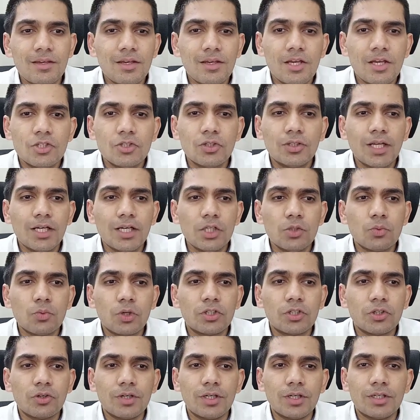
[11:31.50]
So that is what
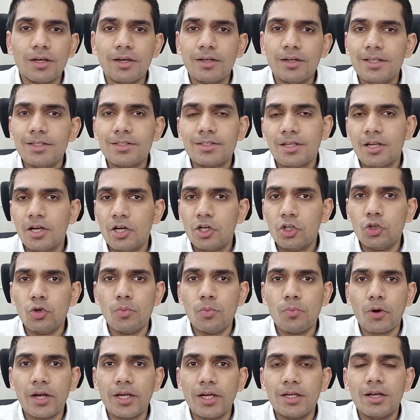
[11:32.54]
your return is,
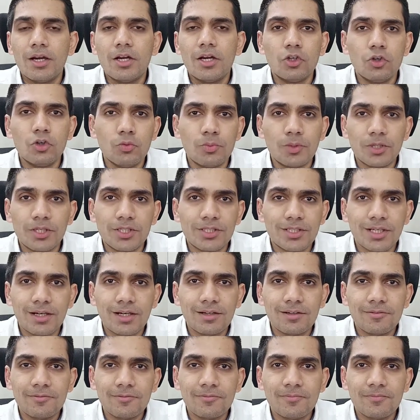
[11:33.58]
2.2%.
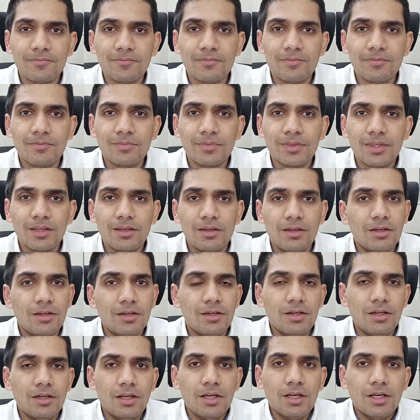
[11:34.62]

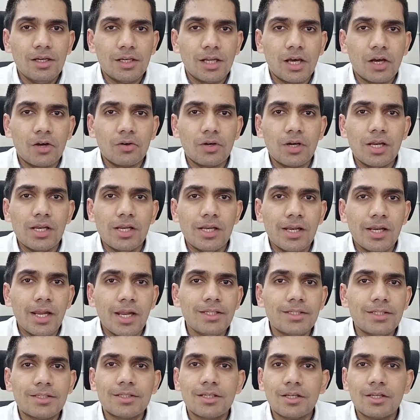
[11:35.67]
Now
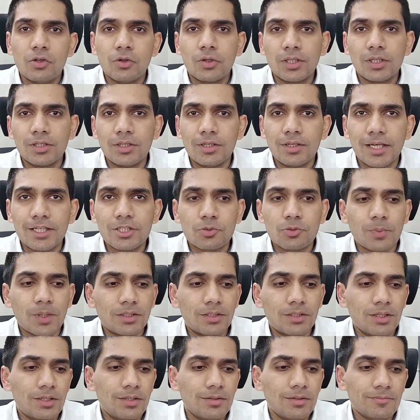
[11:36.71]
let's look at the next
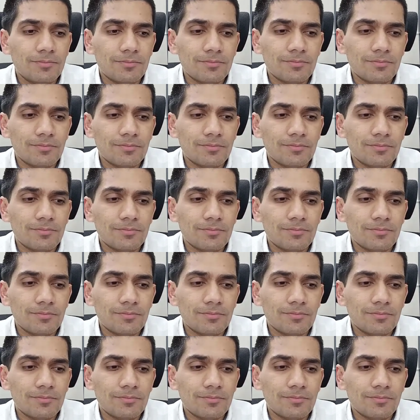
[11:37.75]
method.